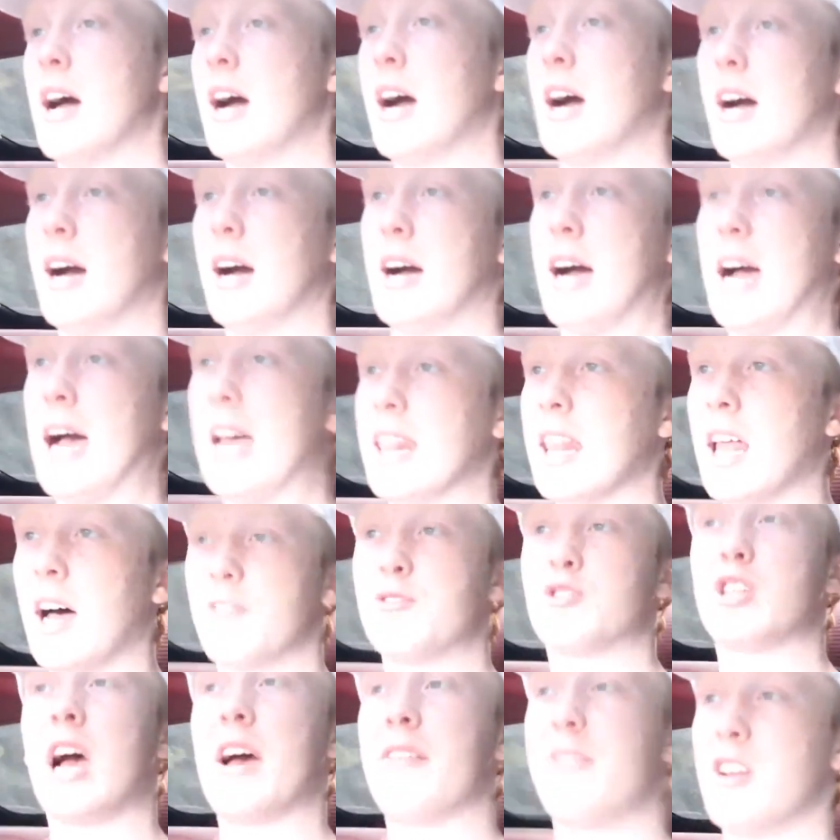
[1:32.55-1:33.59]
I
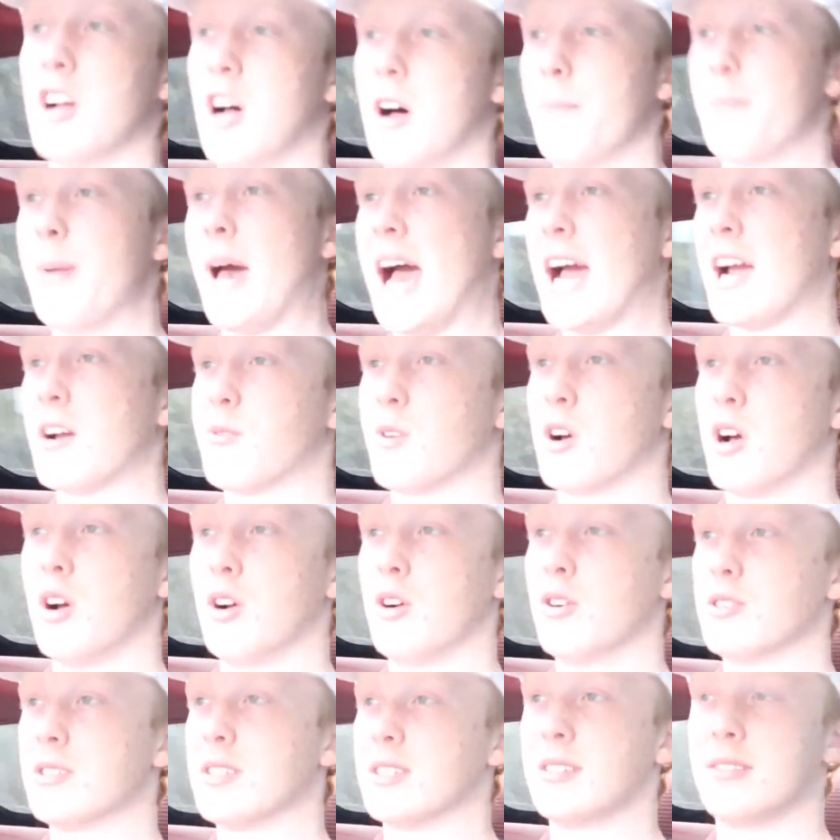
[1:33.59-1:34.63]
love driving on back
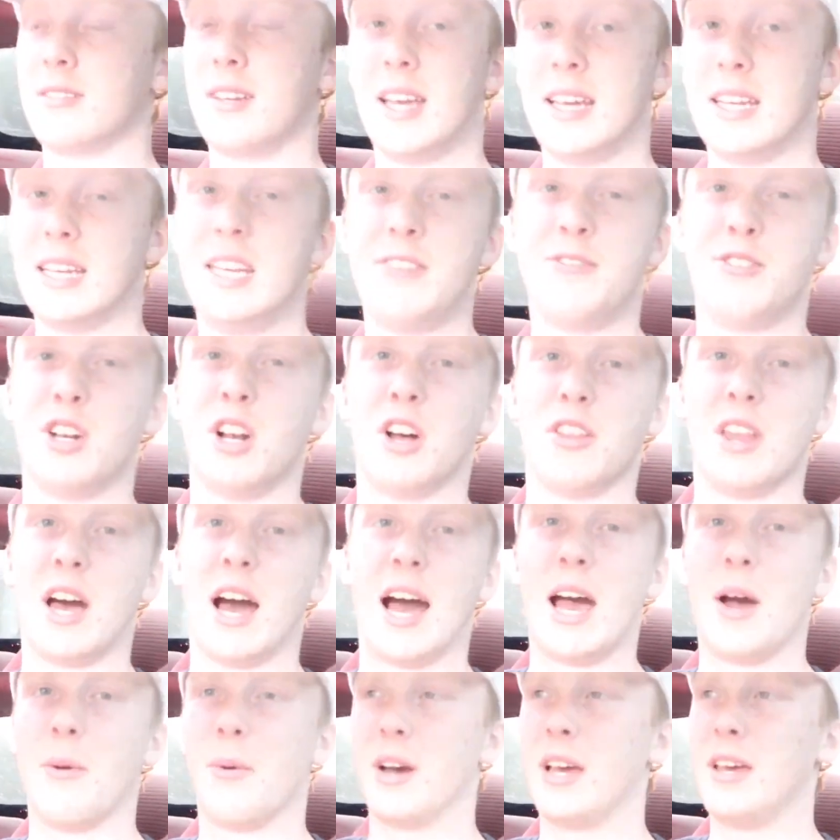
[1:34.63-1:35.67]
roads and even on the
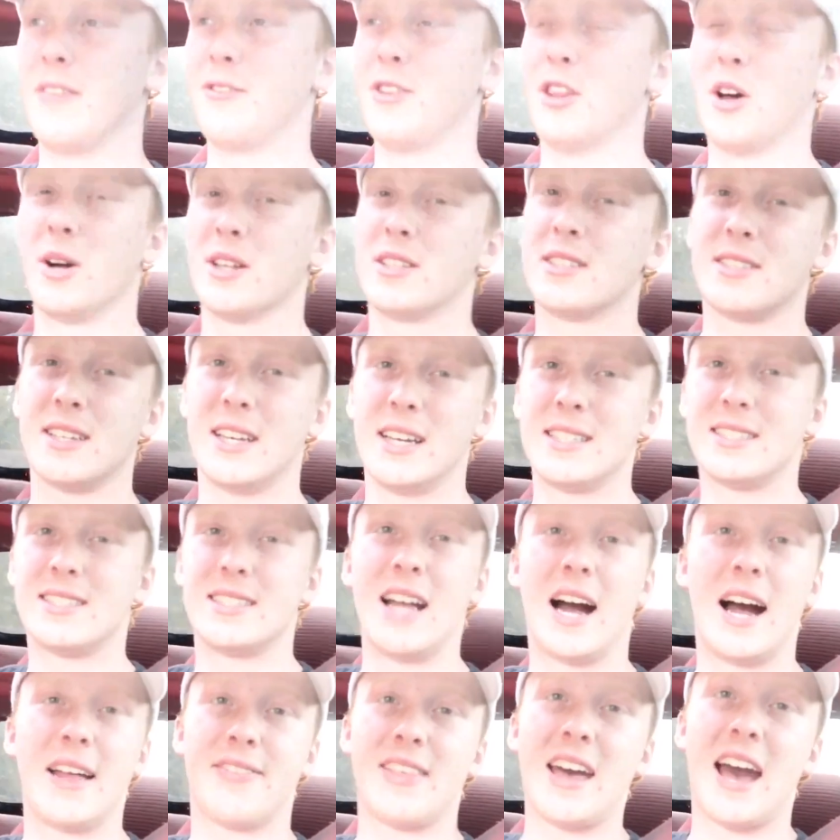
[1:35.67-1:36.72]
highway, even though it's
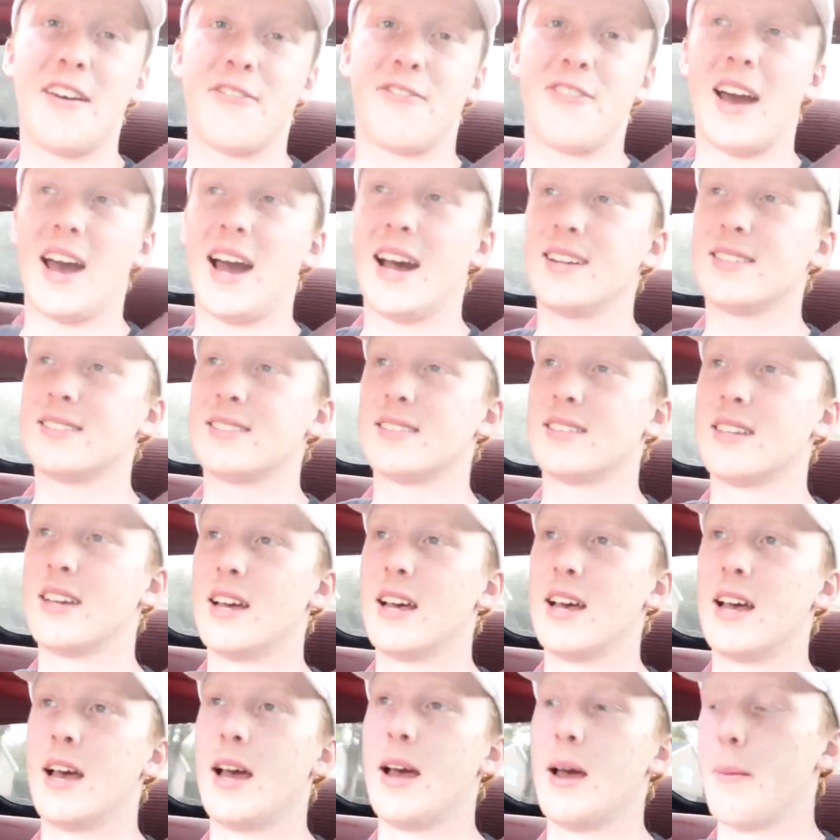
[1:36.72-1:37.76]
not that fast,
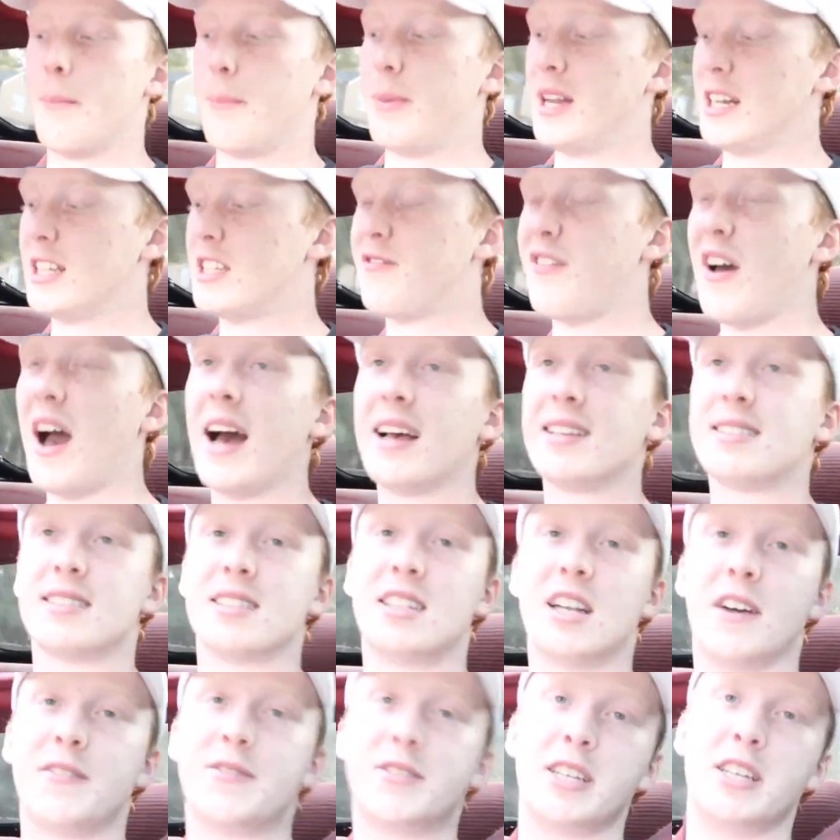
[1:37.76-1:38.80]
but it's fast
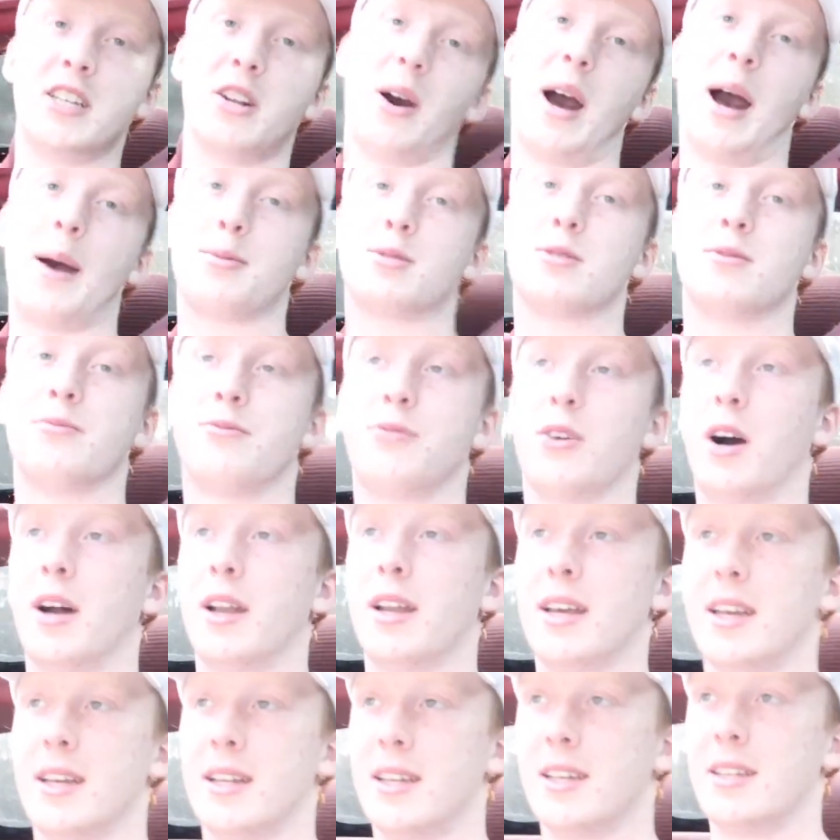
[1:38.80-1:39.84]
enough to, you know, have some
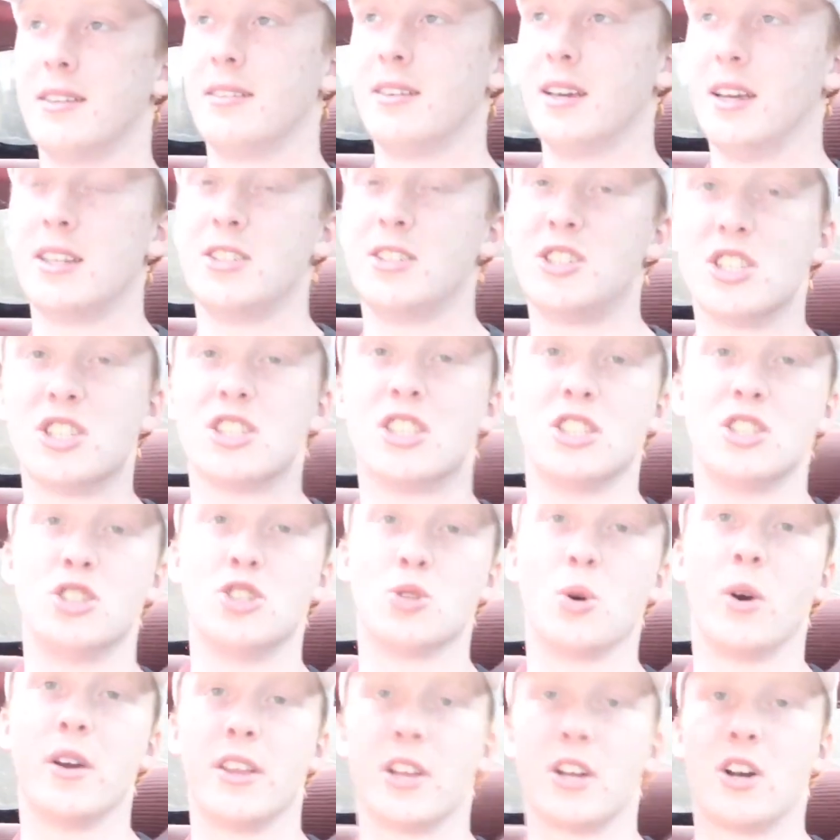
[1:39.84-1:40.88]
fun in and just
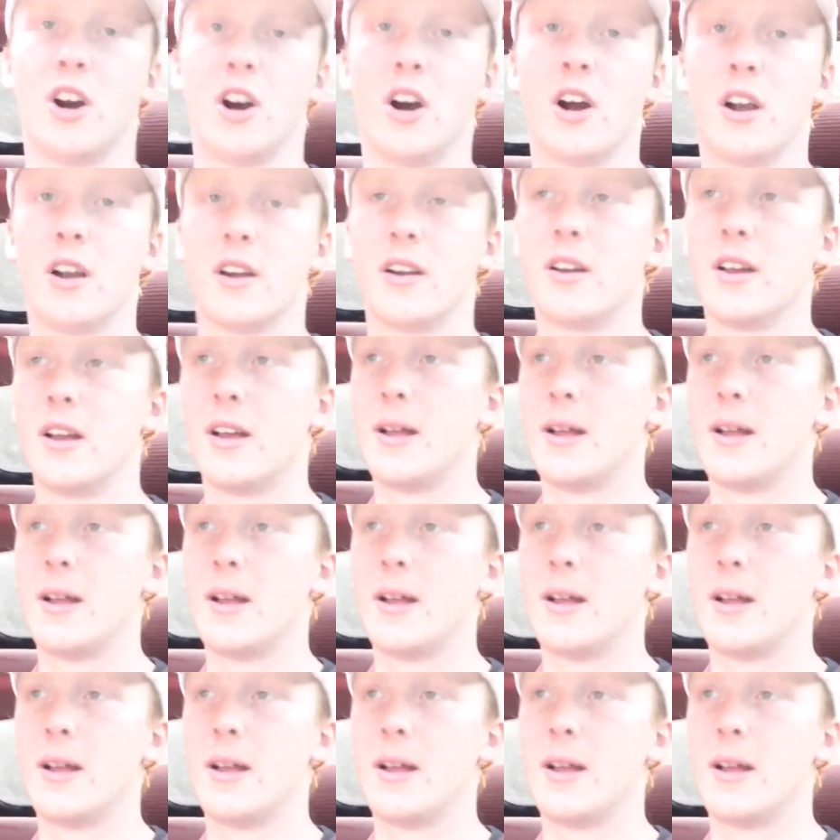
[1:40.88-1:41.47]
enjoy the car.